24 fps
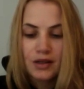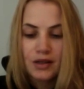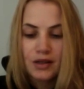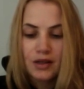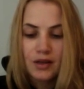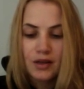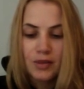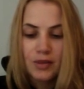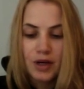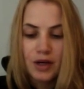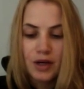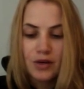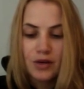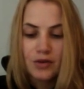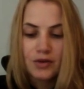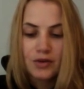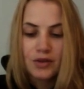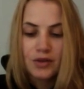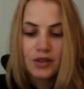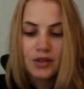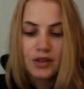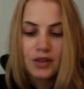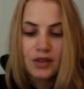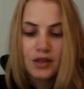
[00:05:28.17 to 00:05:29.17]

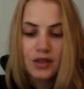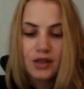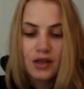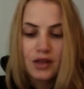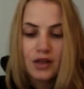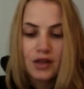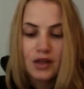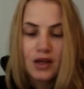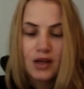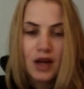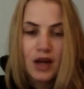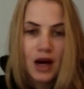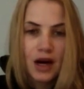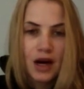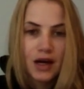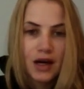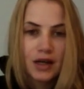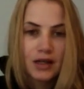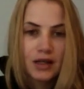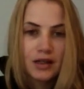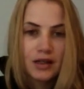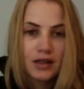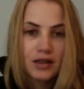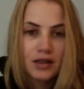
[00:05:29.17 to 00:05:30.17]
about
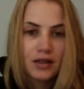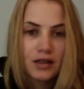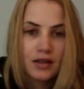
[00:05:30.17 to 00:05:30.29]
9